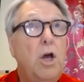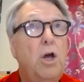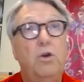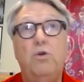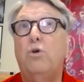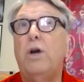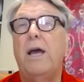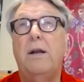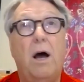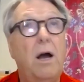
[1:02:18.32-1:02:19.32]
You
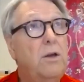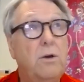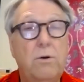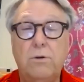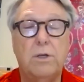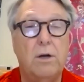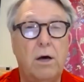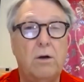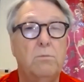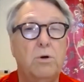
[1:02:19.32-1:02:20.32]
cannot use an
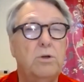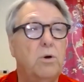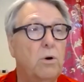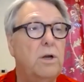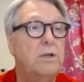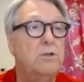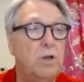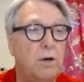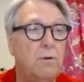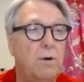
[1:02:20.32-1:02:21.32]
Automotores
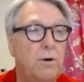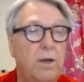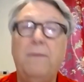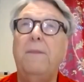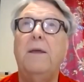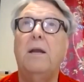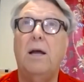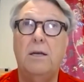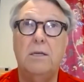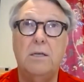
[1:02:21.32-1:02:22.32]
generator in the
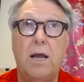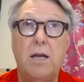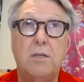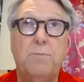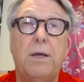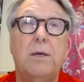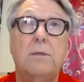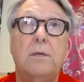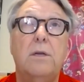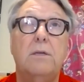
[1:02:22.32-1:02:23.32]
United States because
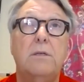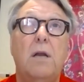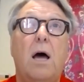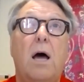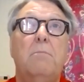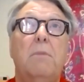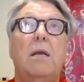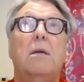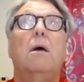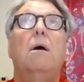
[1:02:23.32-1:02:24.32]
it does not meet
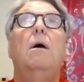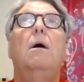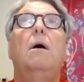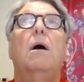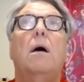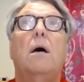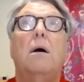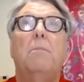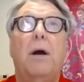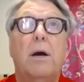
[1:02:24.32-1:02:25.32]

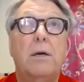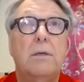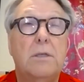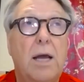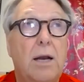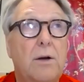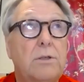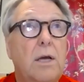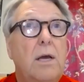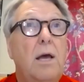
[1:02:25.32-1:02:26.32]
American
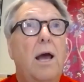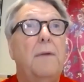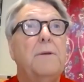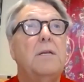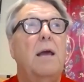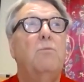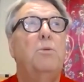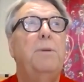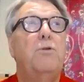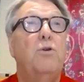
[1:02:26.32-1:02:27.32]
standards. And the same would
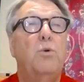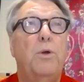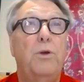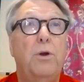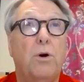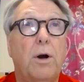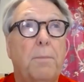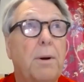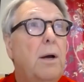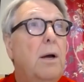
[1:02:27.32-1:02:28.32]
be true with Europe.